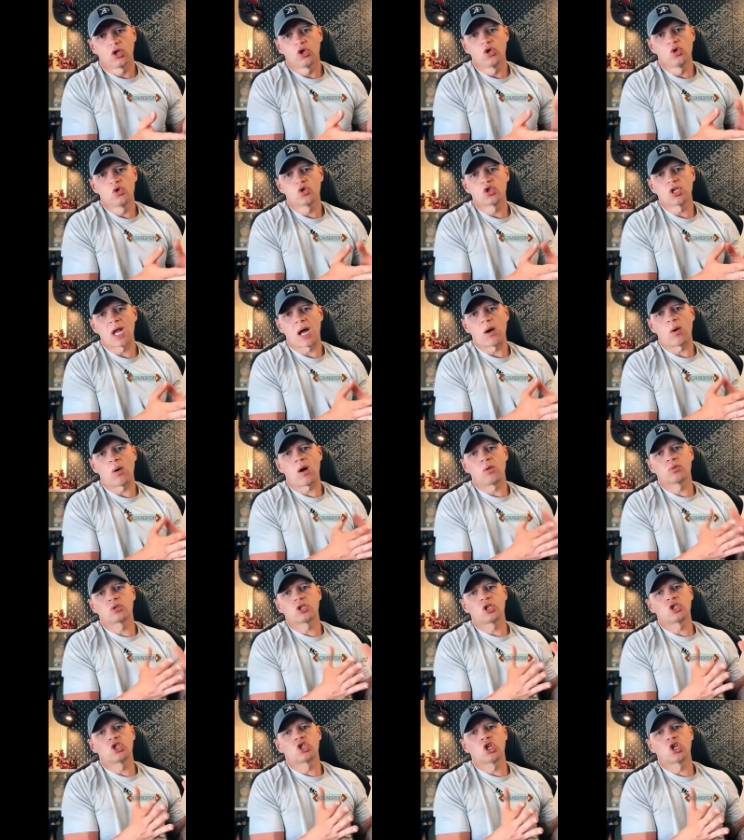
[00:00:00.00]
who's now
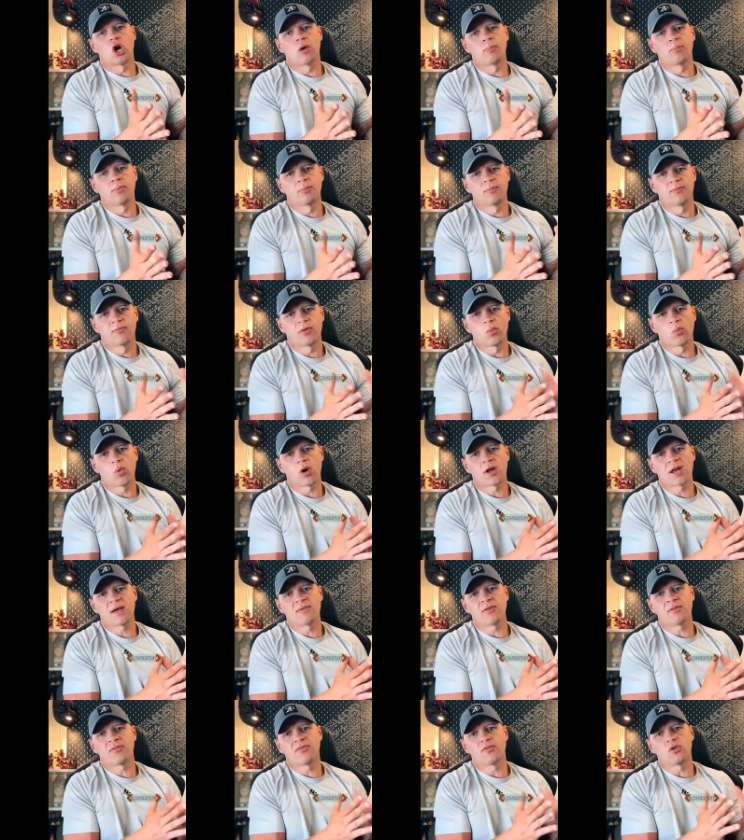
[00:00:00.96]
out the job for
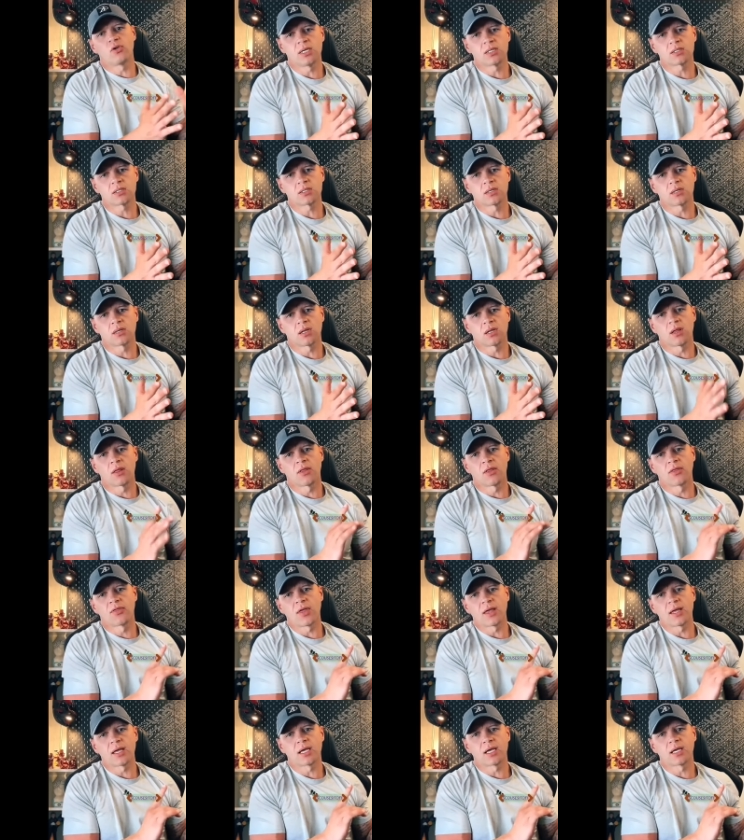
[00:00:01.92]
whatever reason,
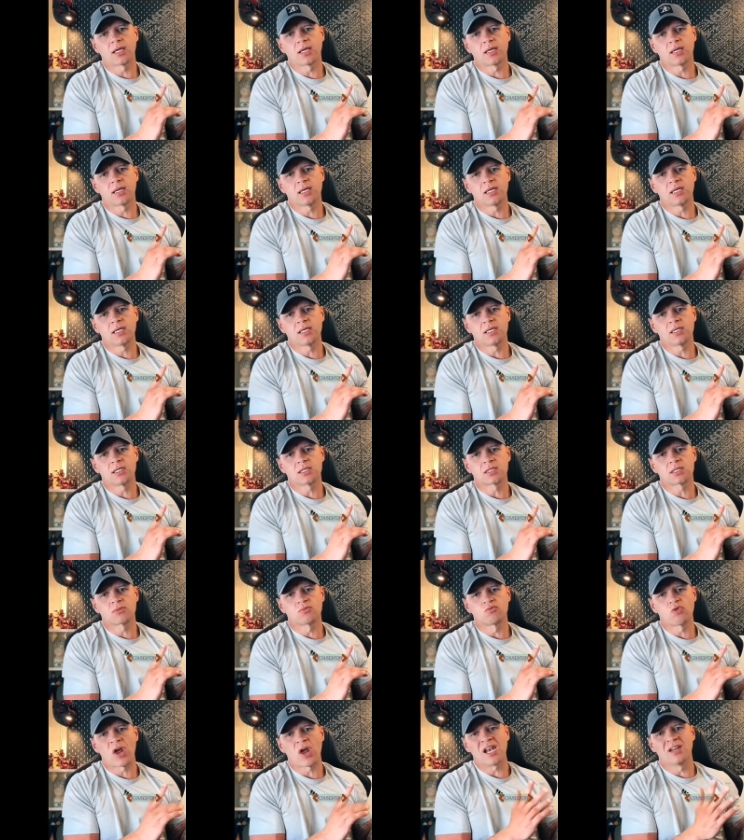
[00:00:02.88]
thinking
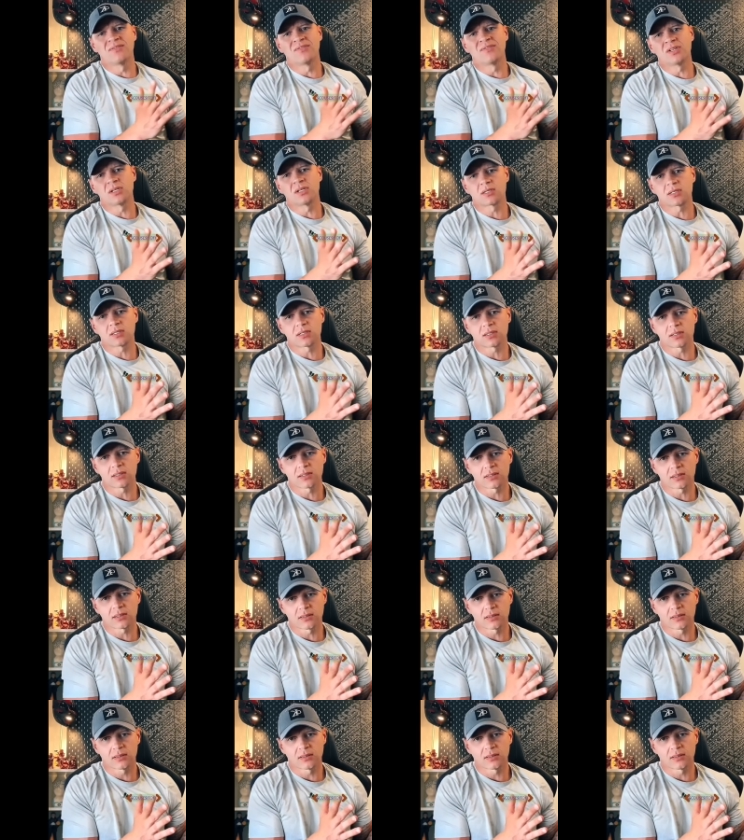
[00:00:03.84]
he's relevant.